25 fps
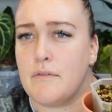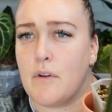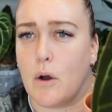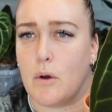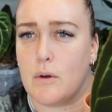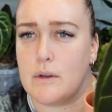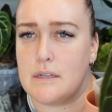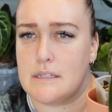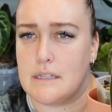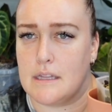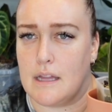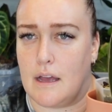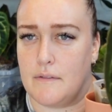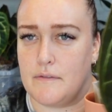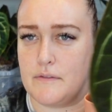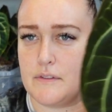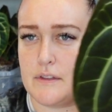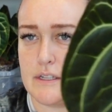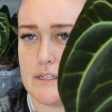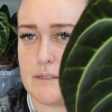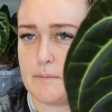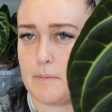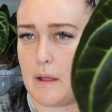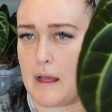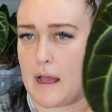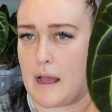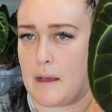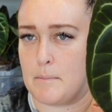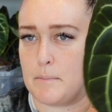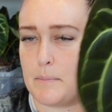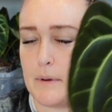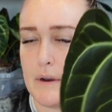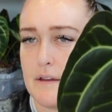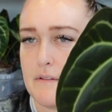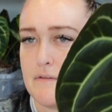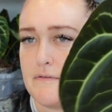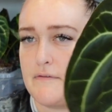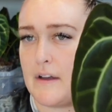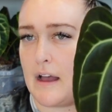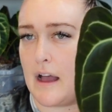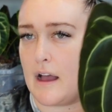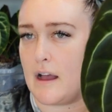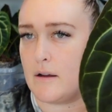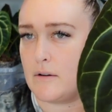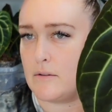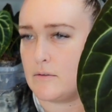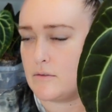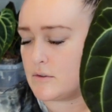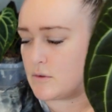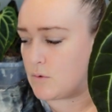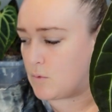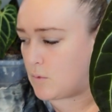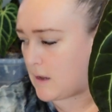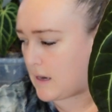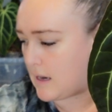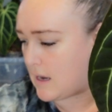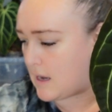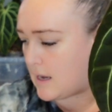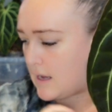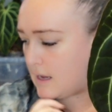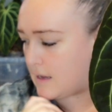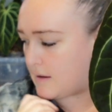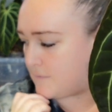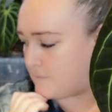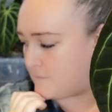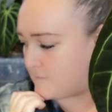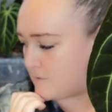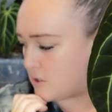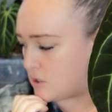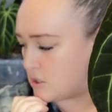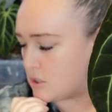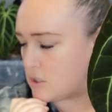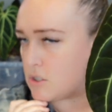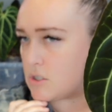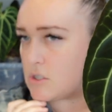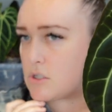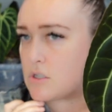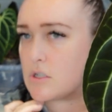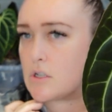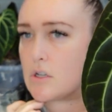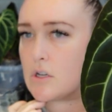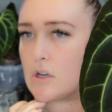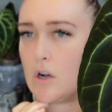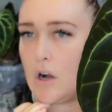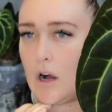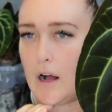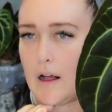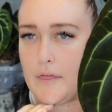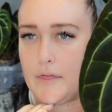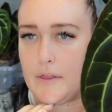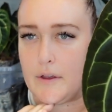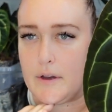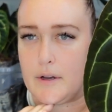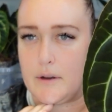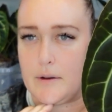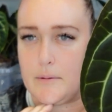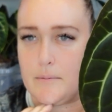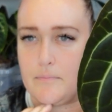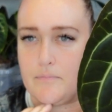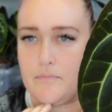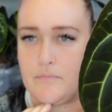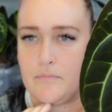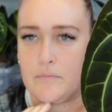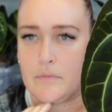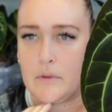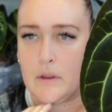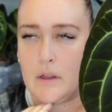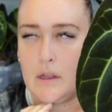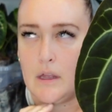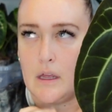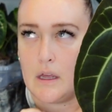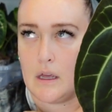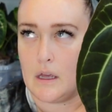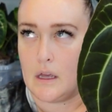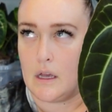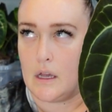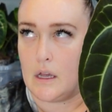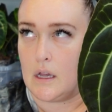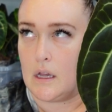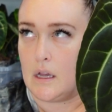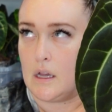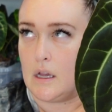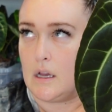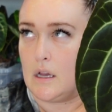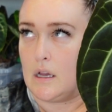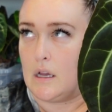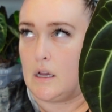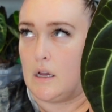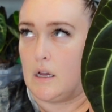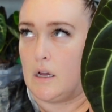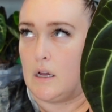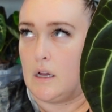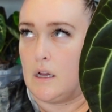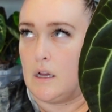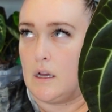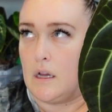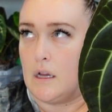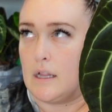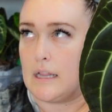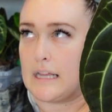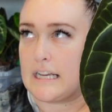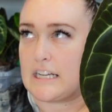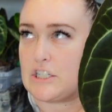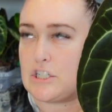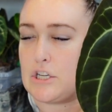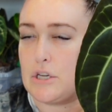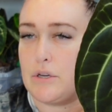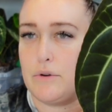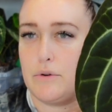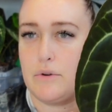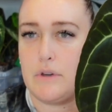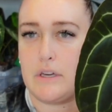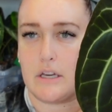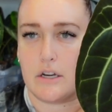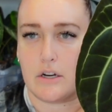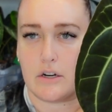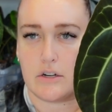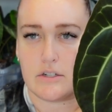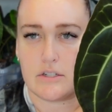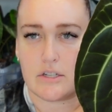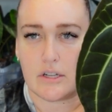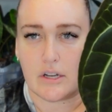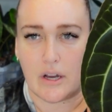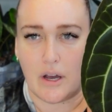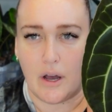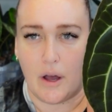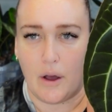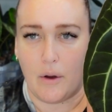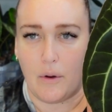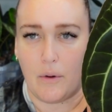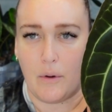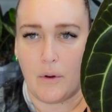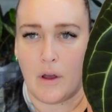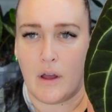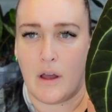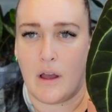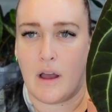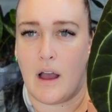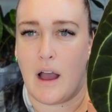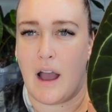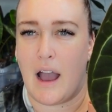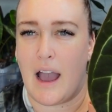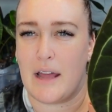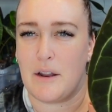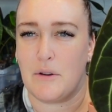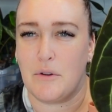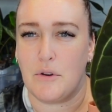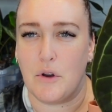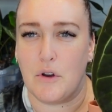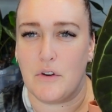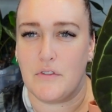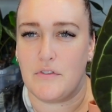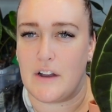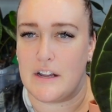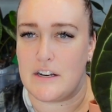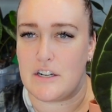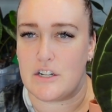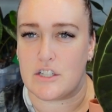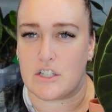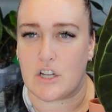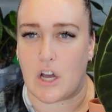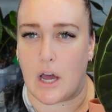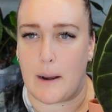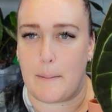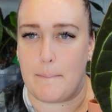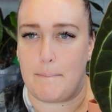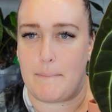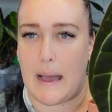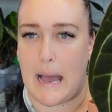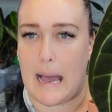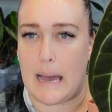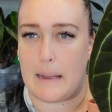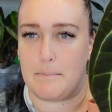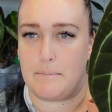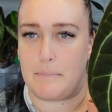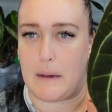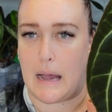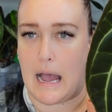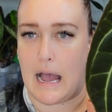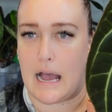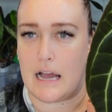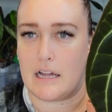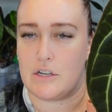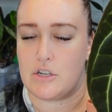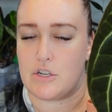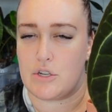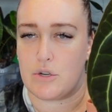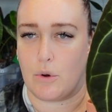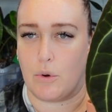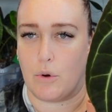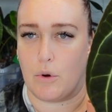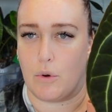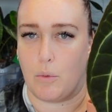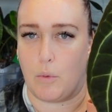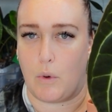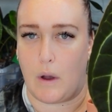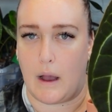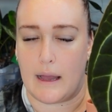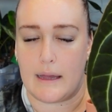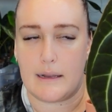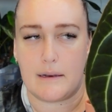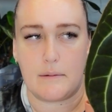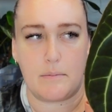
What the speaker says: always loved this plant, but I found when I first got them like 2 years ago, I don't know if I just got a bad batch or what,